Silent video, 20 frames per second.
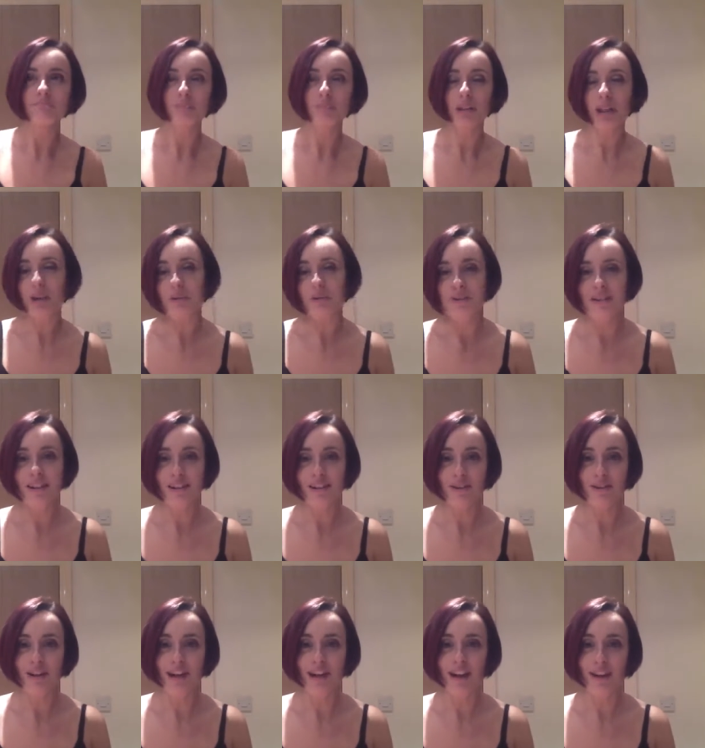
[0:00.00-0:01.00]
blouse that
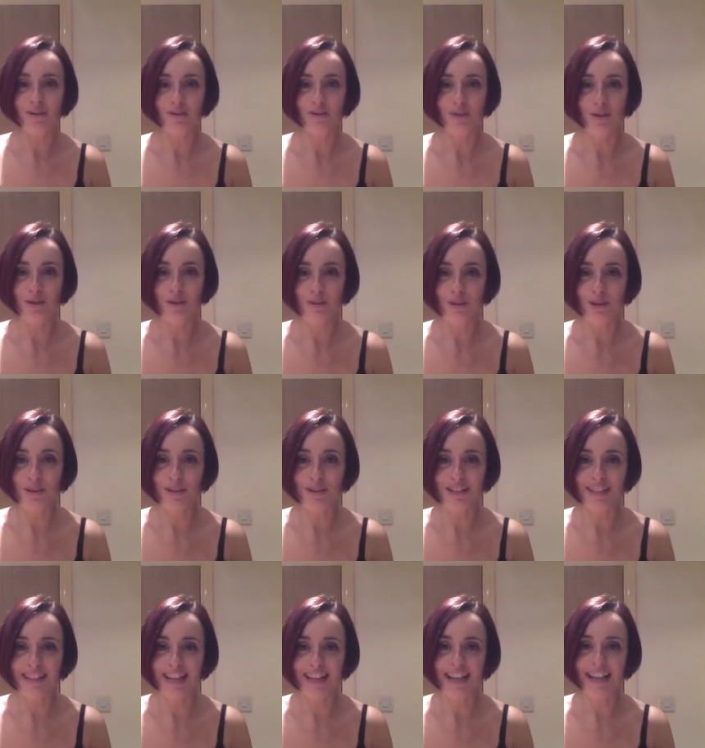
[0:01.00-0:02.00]
you have when you're about to
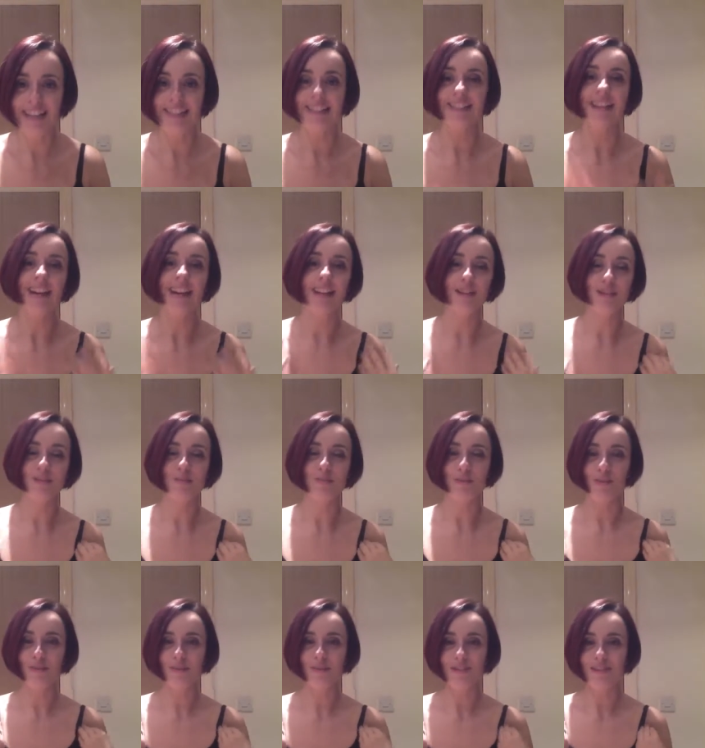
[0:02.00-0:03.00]
tan. I just
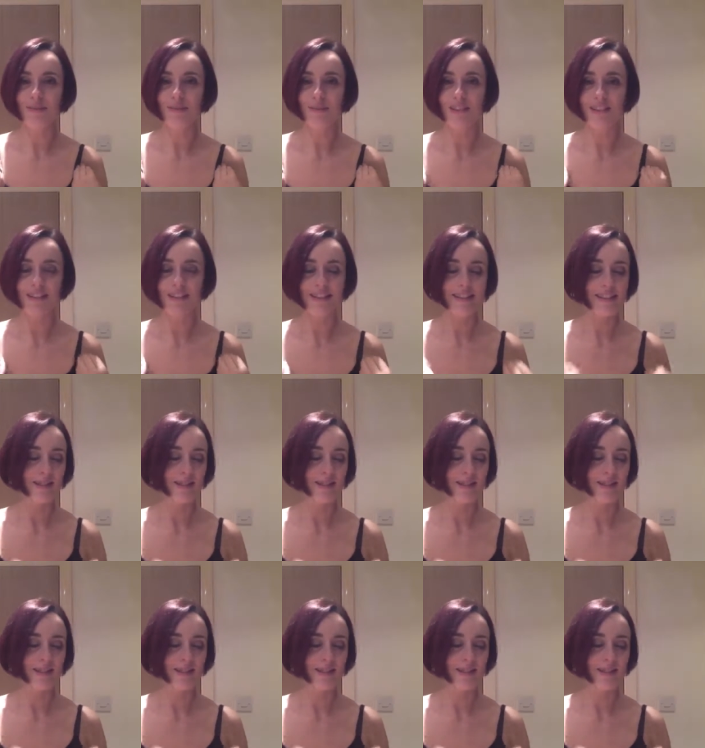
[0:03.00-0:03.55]
put on something